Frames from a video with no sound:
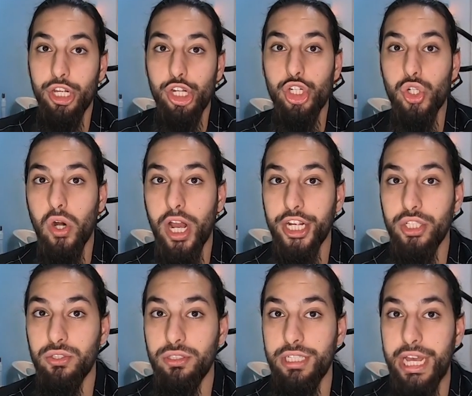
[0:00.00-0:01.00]
Try
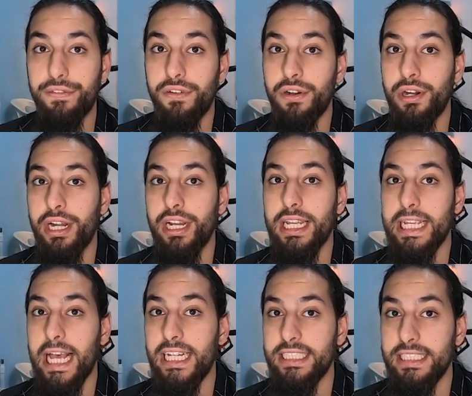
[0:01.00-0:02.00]
to never
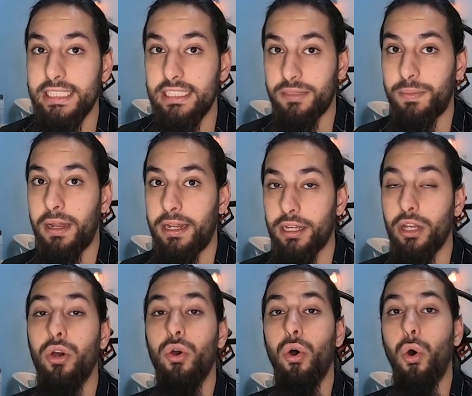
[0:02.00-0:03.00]
guess the spelling.
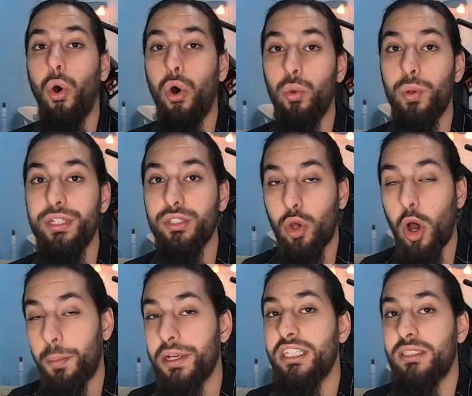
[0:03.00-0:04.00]
Always
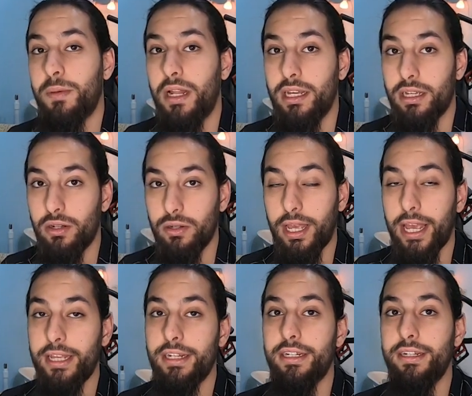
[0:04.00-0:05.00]
copy the spelling,
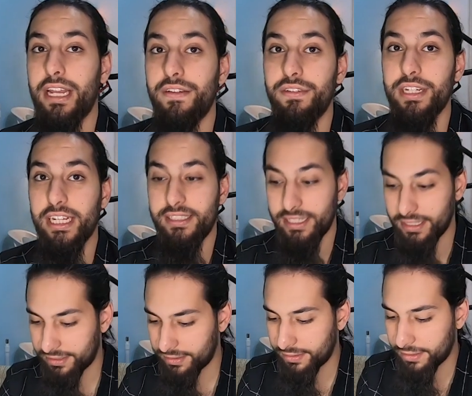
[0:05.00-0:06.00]
okay? Never guess it.
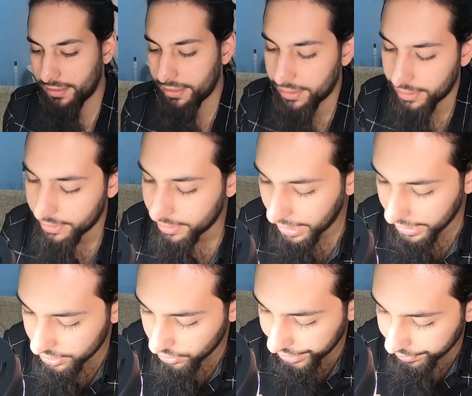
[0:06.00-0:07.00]

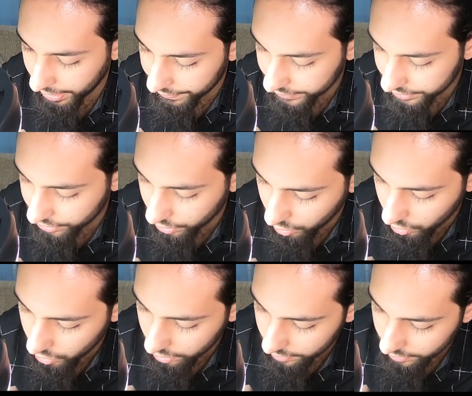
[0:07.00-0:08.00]
Okay, so here we have a
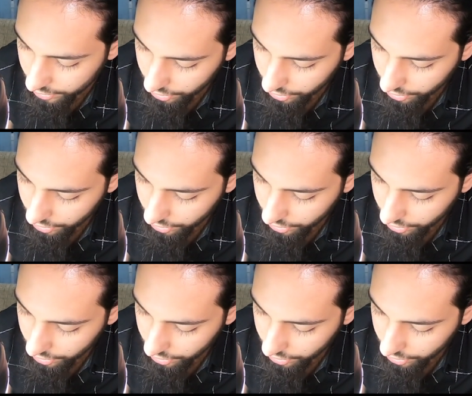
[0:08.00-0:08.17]
circle.